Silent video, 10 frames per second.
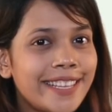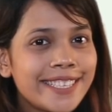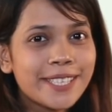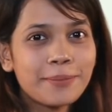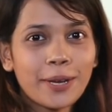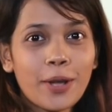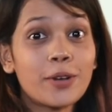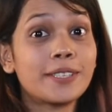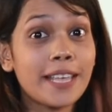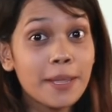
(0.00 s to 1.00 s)
This is
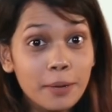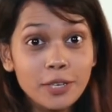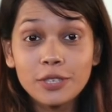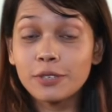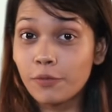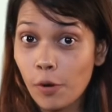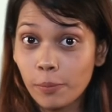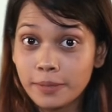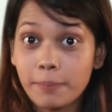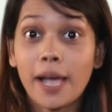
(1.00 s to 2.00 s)
because images
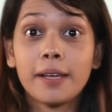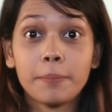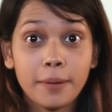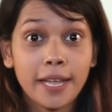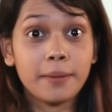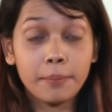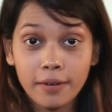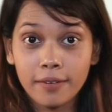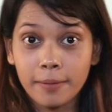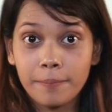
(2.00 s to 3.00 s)
formed by a plane
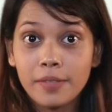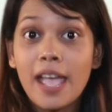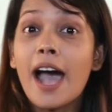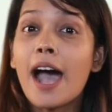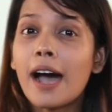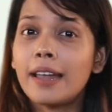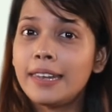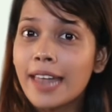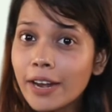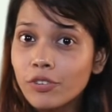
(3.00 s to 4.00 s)
mirror are
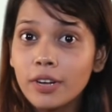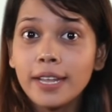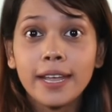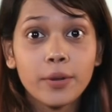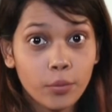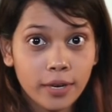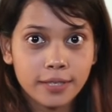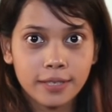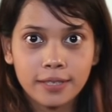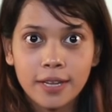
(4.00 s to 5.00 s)
laterally
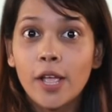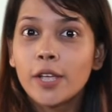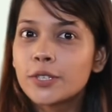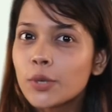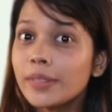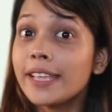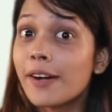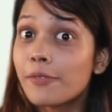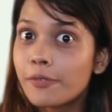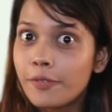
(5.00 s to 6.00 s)
inverted, so they
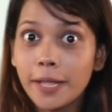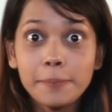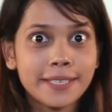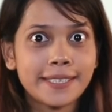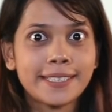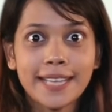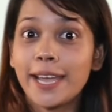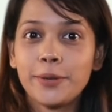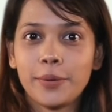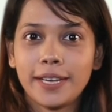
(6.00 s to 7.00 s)
are flipped
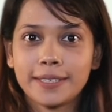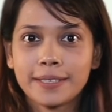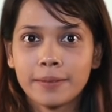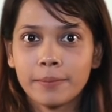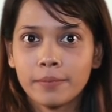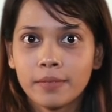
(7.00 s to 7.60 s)
sideways.